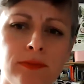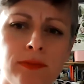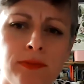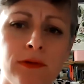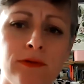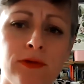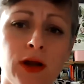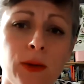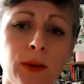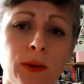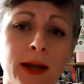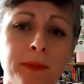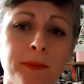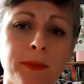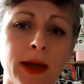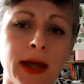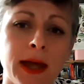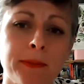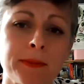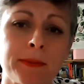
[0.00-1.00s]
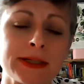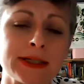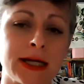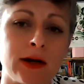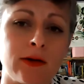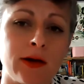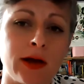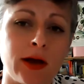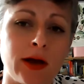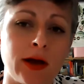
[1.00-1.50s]
fluid, being
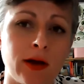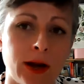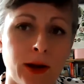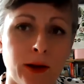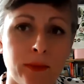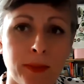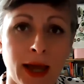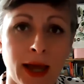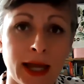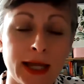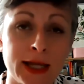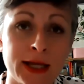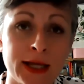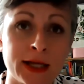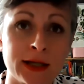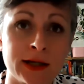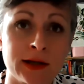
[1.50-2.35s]
material and opaque.